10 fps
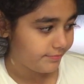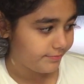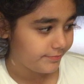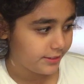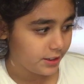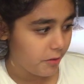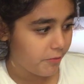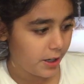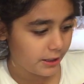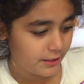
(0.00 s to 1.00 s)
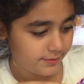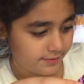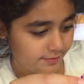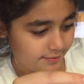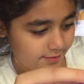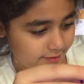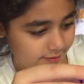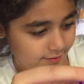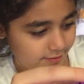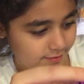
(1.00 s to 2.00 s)

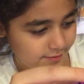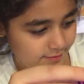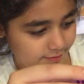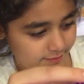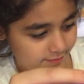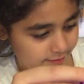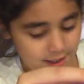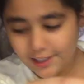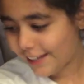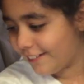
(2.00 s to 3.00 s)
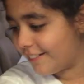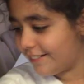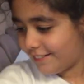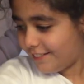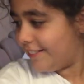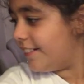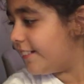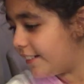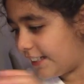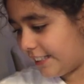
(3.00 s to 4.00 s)

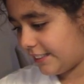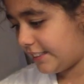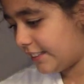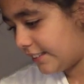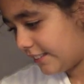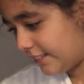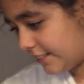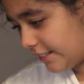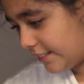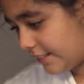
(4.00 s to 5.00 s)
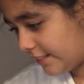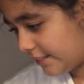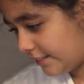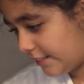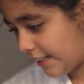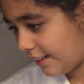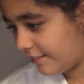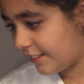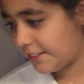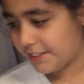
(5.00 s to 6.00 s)

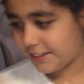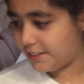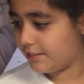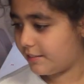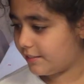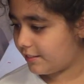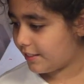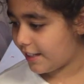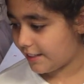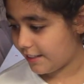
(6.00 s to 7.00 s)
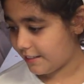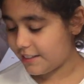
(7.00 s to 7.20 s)
No one is speaking in this clip.